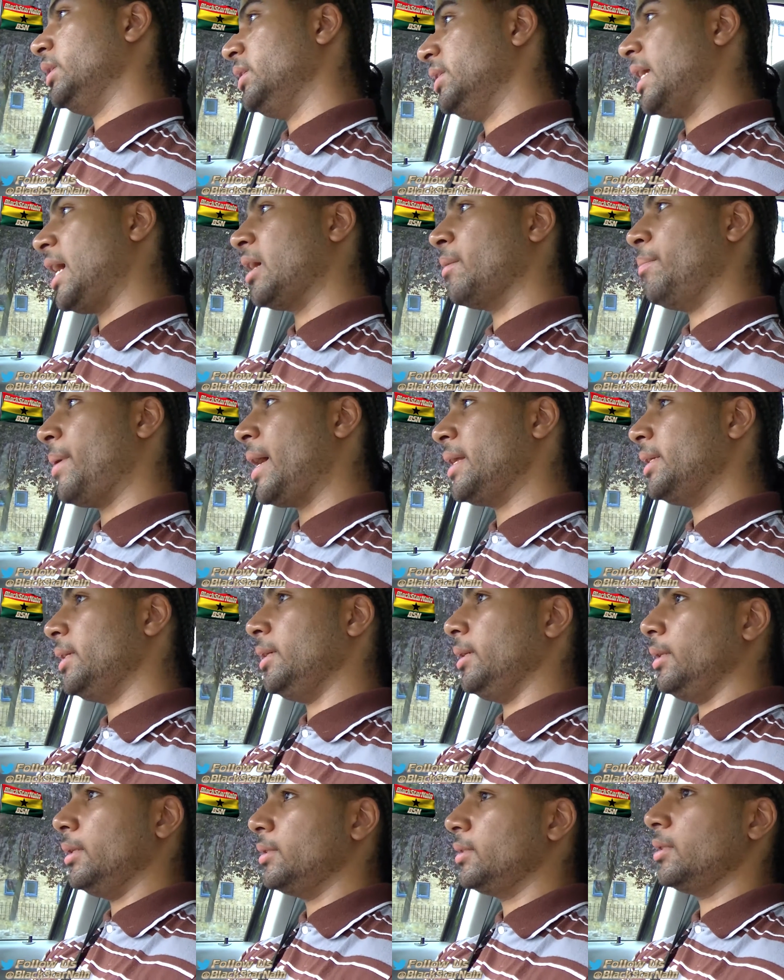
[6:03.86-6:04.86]

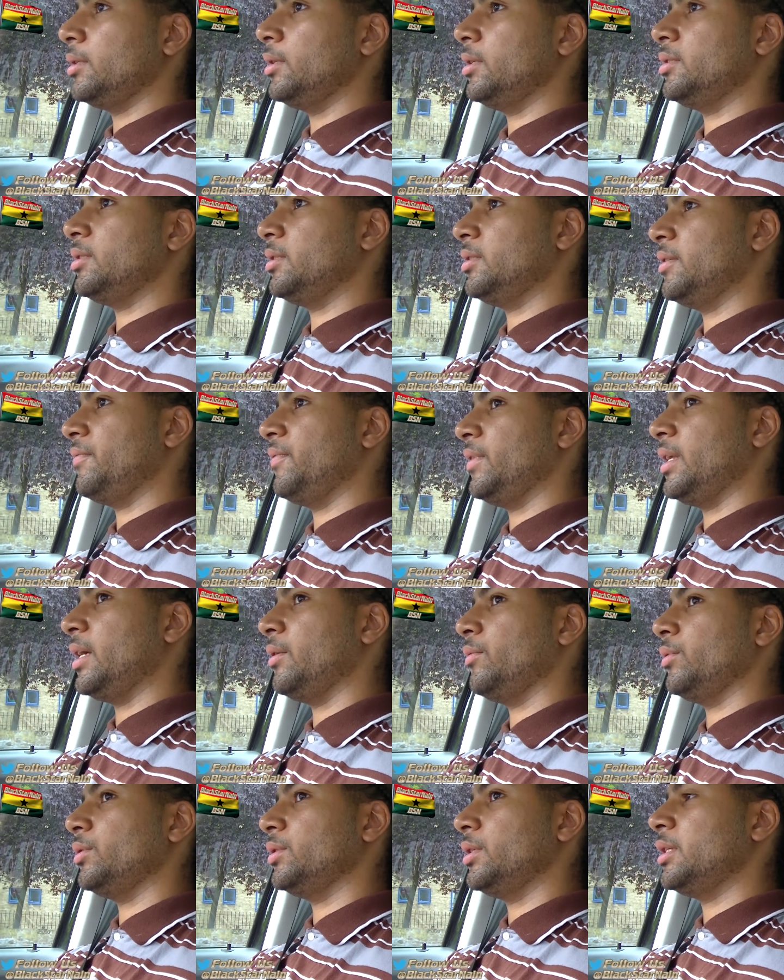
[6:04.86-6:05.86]
Dagbani is a, is a different
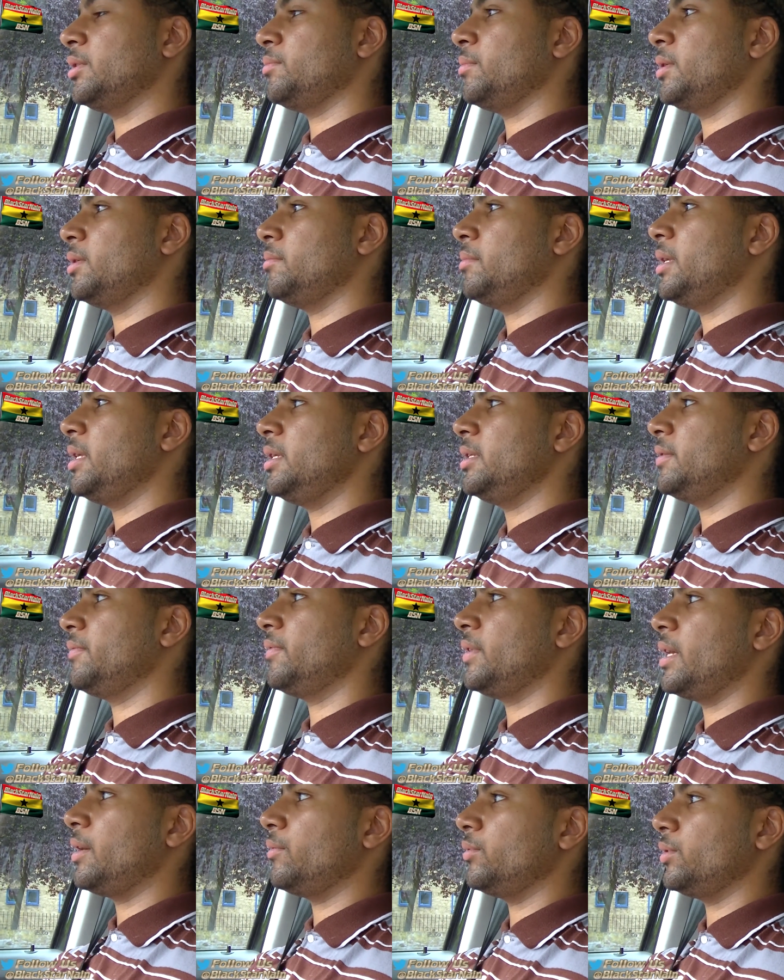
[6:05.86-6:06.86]
language. There's many
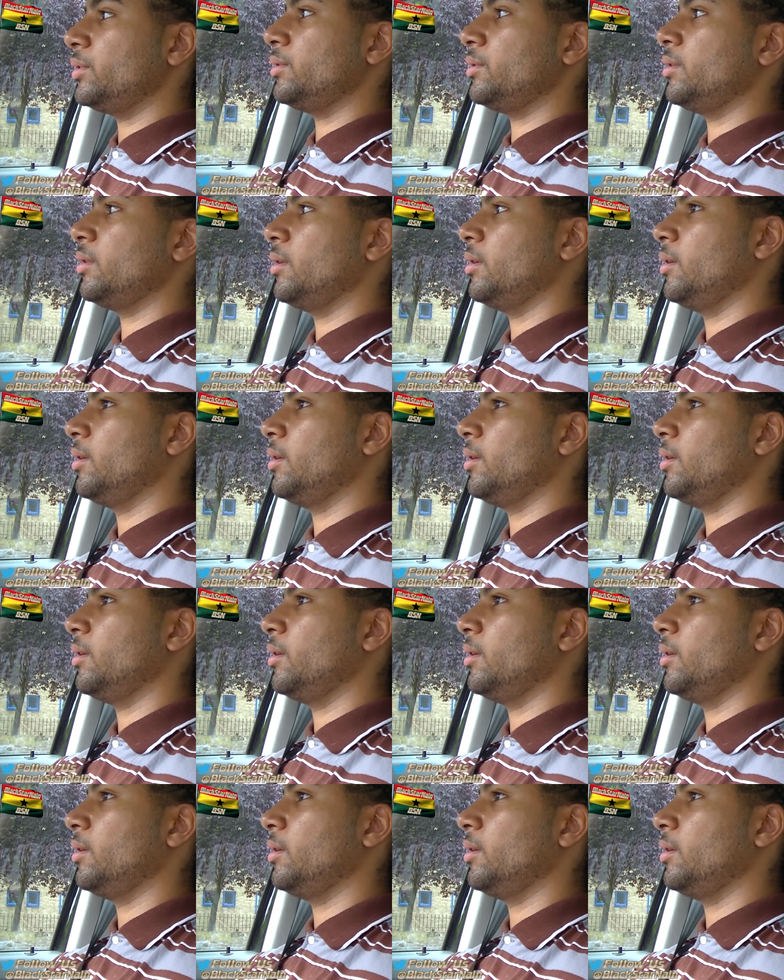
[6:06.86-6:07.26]
different languages.